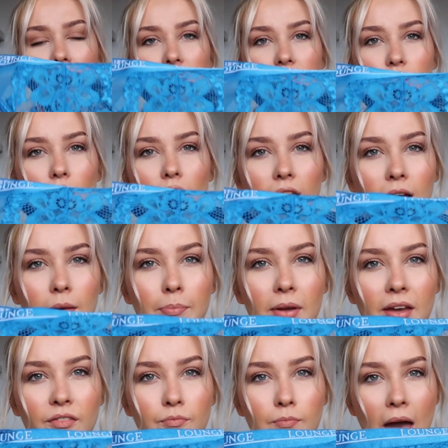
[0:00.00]
that it's got like a
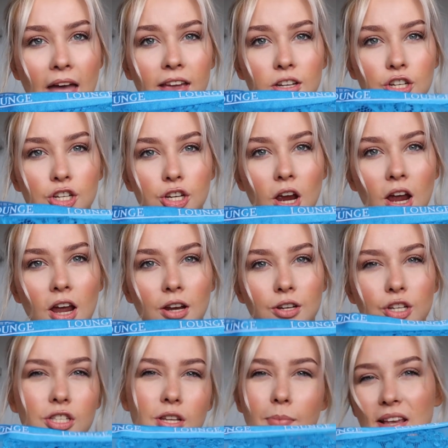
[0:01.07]
bit of mesh
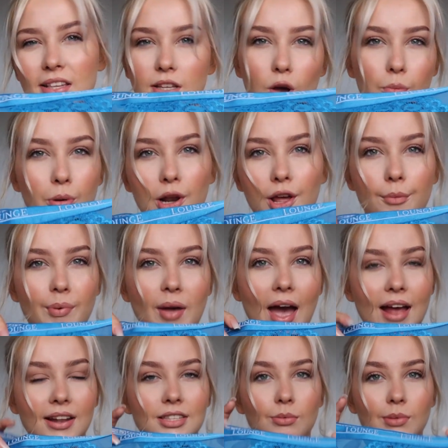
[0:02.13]
just to mix it up a little bit,
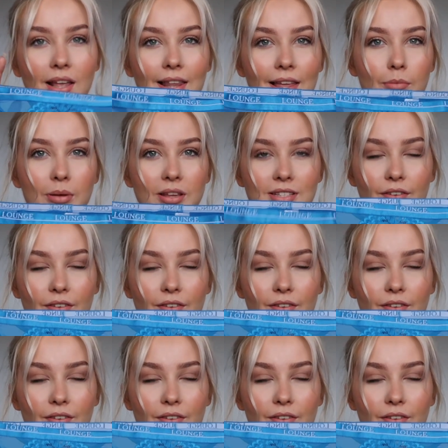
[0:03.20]
add something a little bit